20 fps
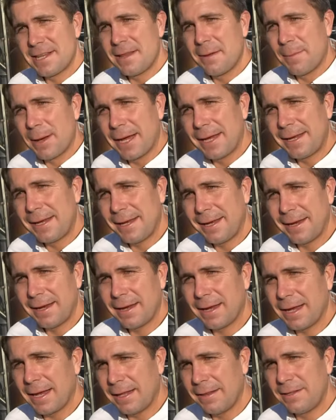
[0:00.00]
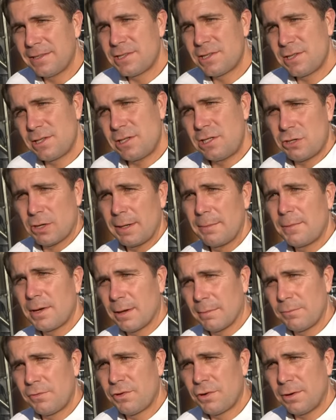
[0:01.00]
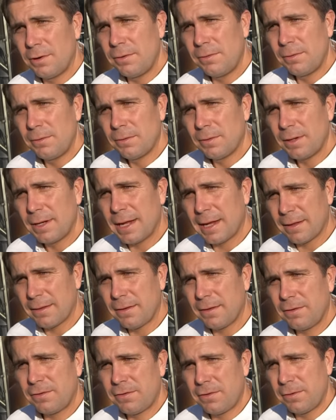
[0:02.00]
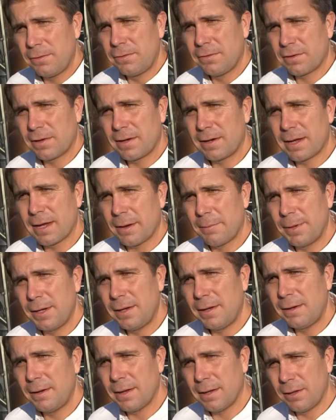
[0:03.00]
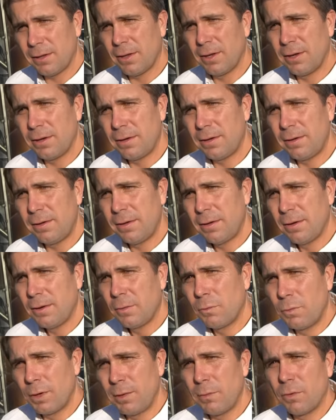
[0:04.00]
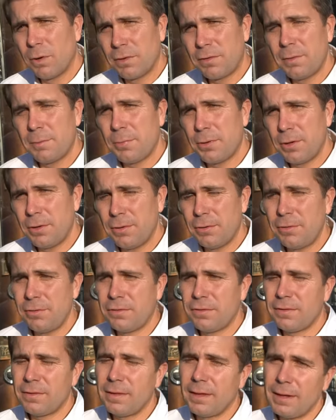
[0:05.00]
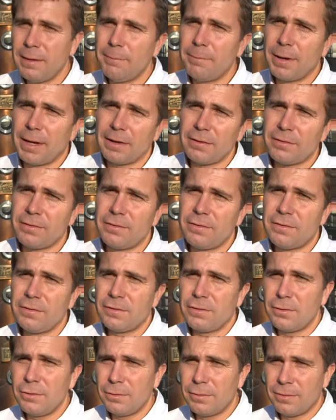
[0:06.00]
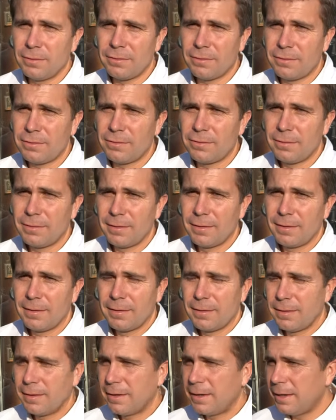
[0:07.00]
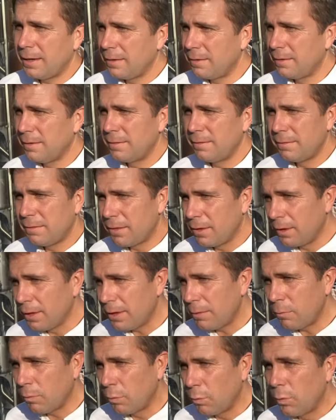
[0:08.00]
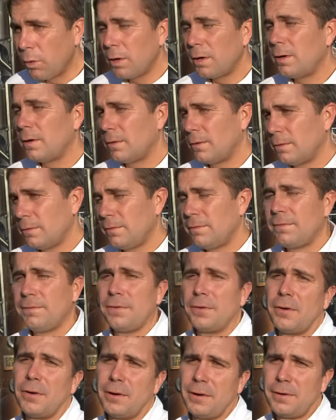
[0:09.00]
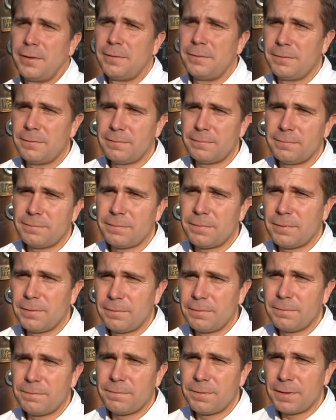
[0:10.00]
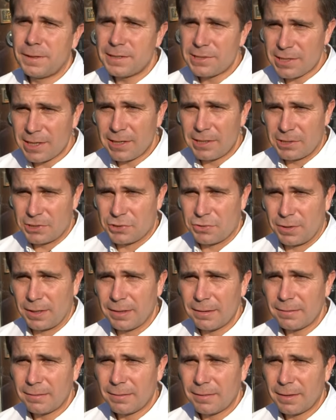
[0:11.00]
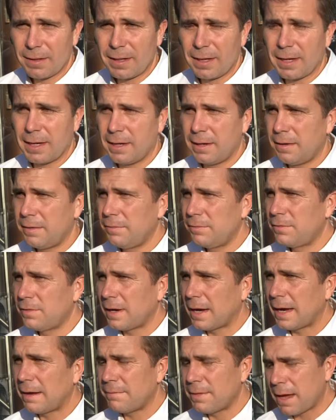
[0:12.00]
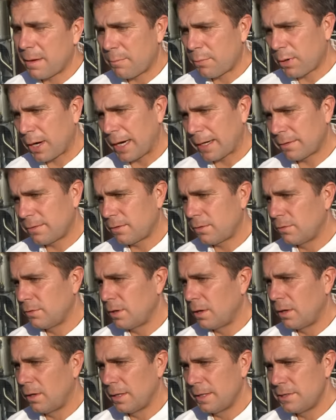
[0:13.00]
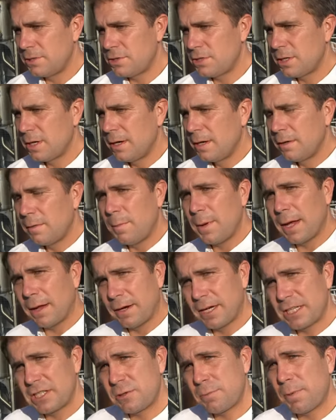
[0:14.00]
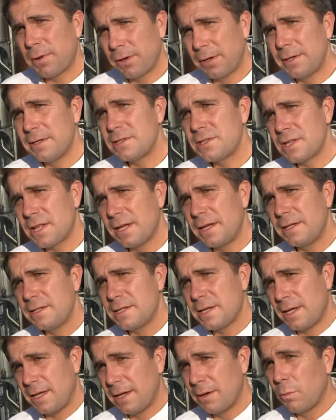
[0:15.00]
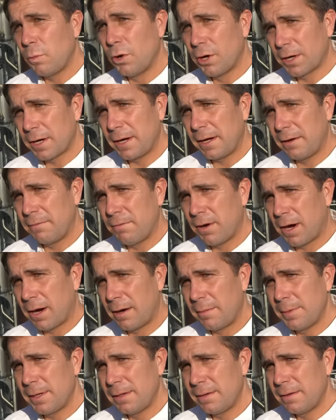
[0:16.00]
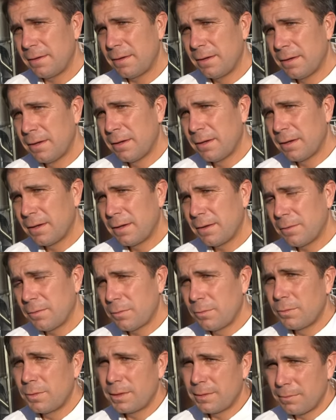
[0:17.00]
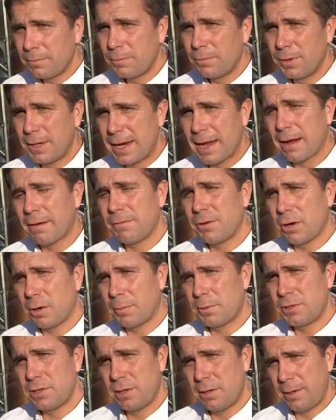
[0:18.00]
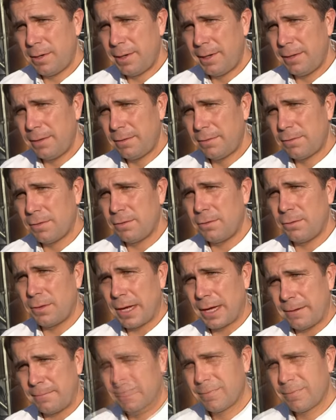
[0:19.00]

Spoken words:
in the making, and this is a dream come true. Now that the students can come in and learn, we want to produce the best students in the world for this industry, and to have that practical knowledge, be able to experience things in a working environment. We now have the opportunity to do that.